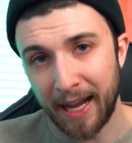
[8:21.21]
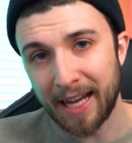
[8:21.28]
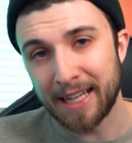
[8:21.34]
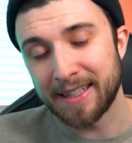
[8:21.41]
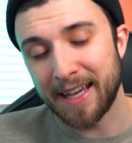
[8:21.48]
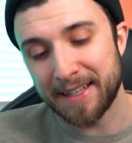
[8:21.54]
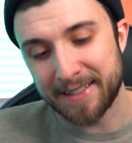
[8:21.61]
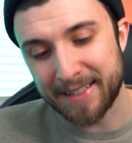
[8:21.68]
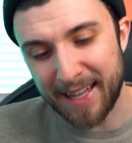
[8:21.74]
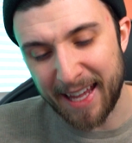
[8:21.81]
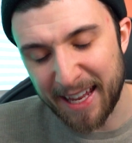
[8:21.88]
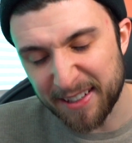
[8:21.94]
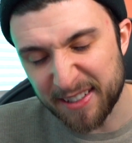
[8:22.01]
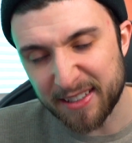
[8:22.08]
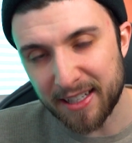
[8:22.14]
and that's
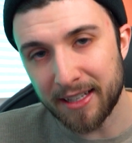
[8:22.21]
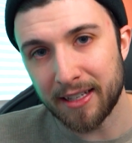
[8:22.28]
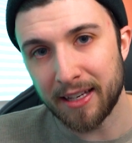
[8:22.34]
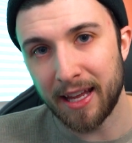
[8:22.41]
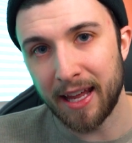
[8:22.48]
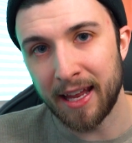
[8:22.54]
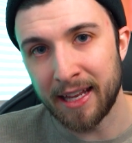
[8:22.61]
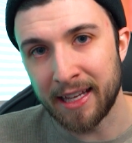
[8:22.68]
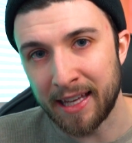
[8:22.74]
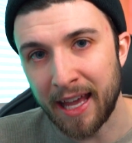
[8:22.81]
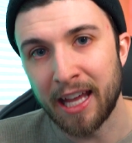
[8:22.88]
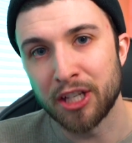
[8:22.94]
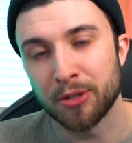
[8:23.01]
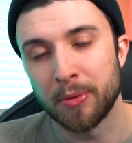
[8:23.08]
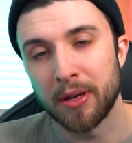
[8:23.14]
instant
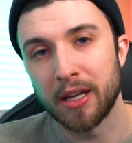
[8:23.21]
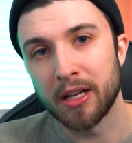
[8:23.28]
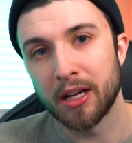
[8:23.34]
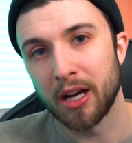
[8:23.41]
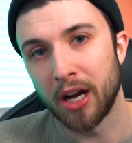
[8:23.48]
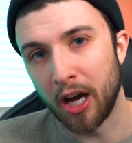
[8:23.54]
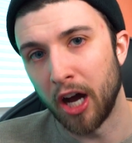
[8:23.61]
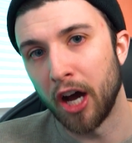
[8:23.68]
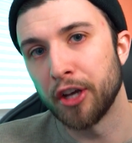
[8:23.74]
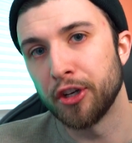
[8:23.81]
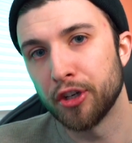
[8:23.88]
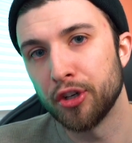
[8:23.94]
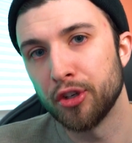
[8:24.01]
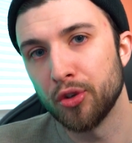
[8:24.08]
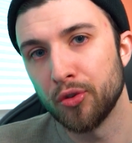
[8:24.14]
engagement on
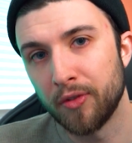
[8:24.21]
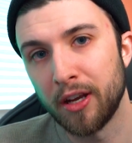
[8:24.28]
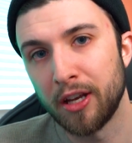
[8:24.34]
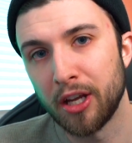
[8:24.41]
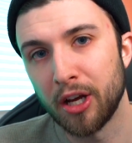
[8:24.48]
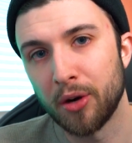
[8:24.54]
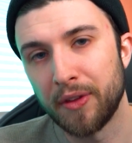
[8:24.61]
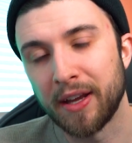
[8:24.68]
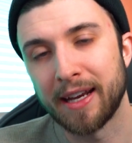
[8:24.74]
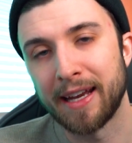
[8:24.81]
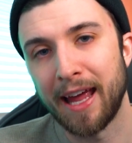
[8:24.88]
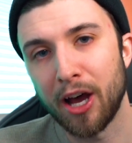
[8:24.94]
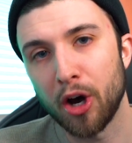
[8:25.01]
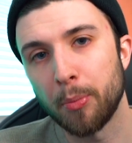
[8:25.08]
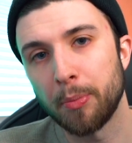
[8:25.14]
your new video that can
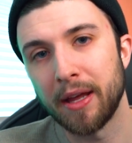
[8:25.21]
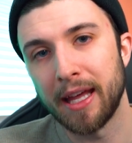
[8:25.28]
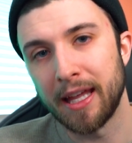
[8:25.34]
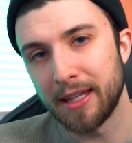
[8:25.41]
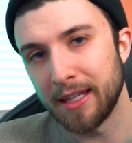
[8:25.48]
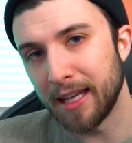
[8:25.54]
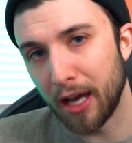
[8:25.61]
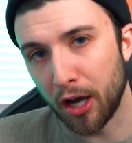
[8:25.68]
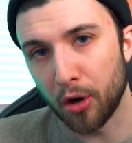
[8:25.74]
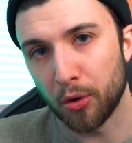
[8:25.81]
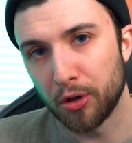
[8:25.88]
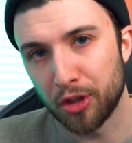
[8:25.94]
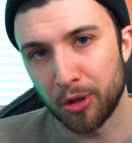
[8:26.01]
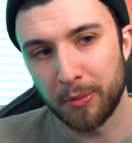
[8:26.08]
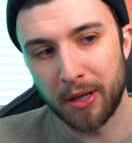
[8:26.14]
help in the
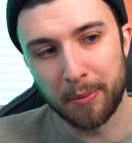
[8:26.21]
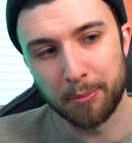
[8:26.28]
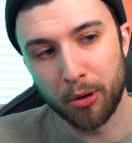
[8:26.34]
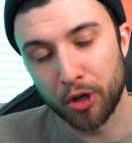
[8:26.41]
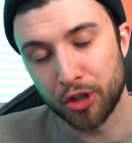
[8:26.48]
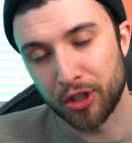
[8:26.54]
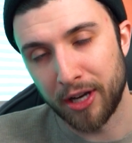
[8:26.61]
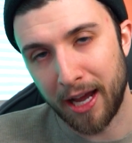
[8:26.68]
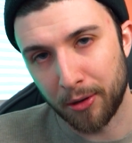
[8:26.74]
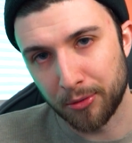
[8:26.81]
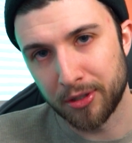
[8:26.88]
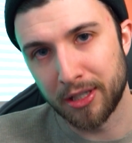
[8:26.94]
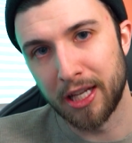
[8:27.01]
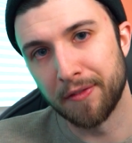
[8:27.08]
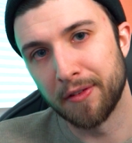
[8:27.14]
algorithm and push it out
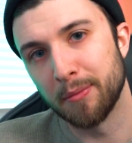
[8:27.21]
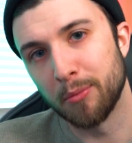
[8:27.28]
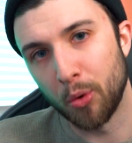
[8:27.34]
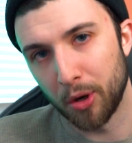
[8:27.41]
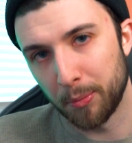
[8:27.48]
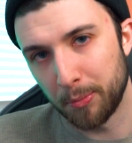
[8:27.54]
to even more